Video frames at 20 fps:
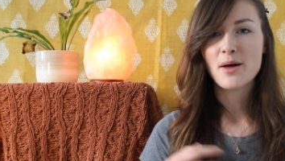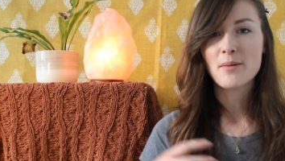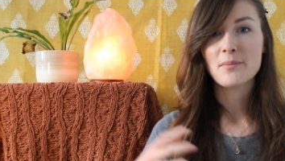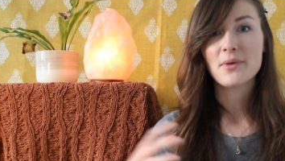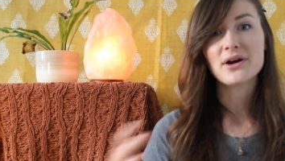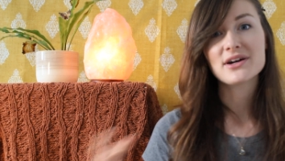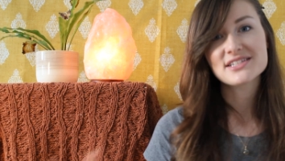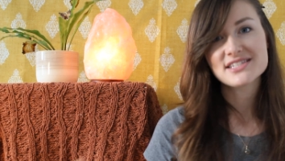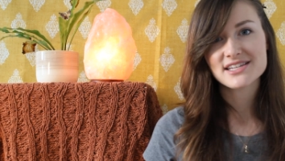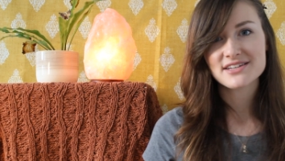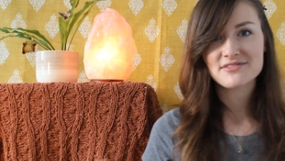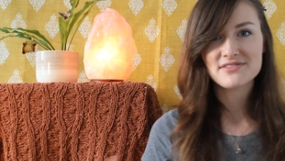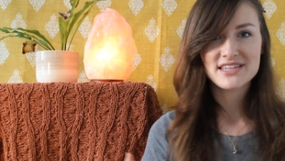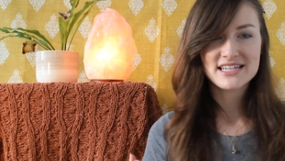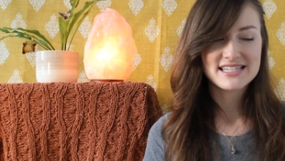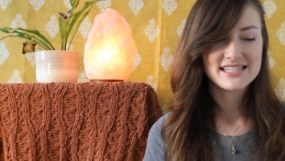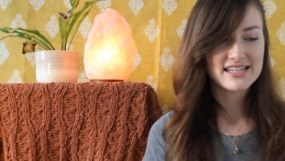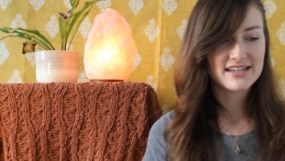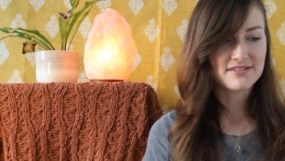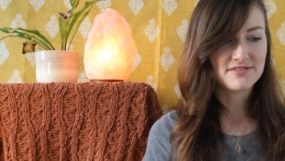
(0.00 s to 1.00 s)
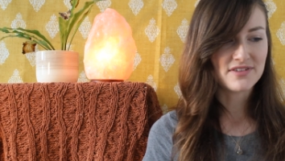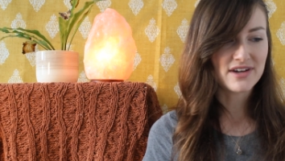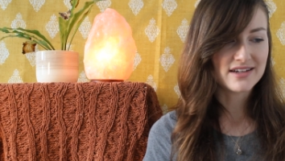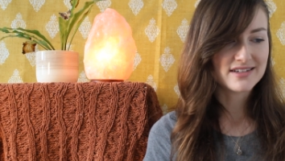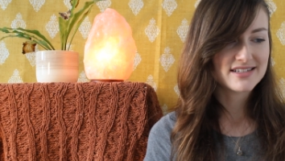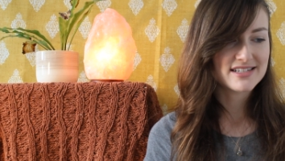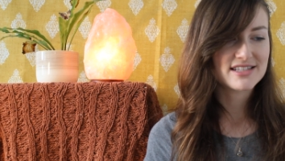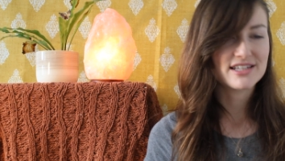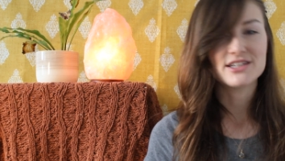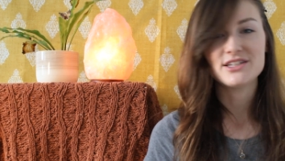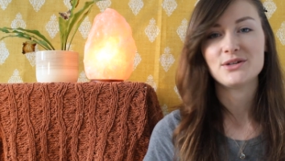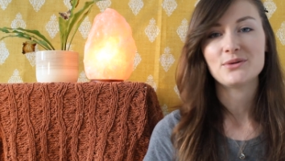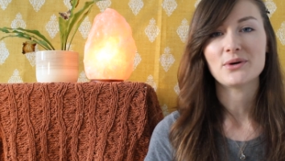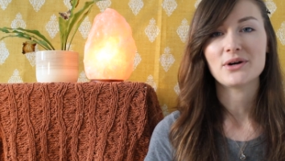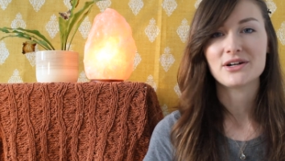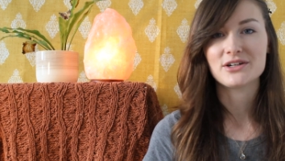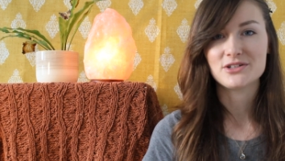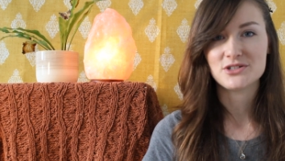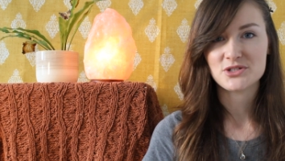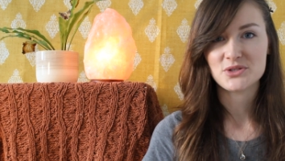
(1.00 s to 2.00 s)
parts of this event that you
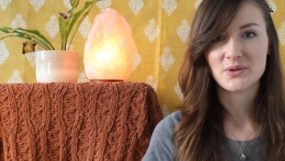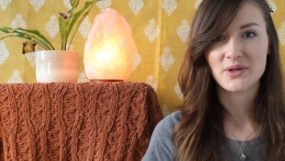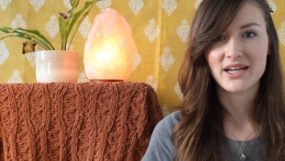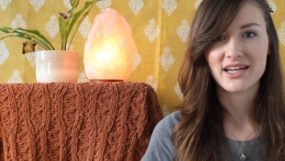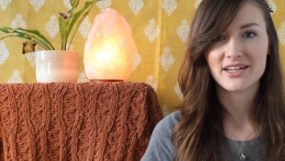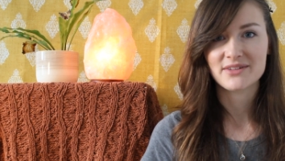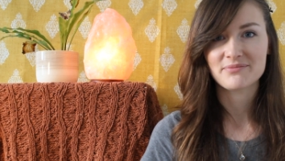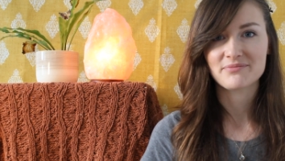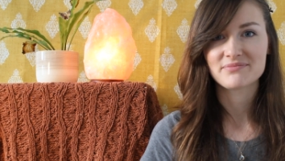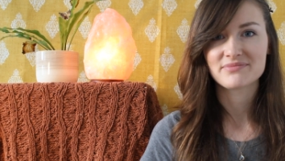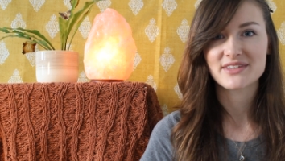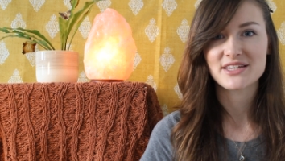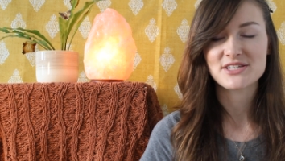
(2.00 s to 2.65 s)
are enjoying.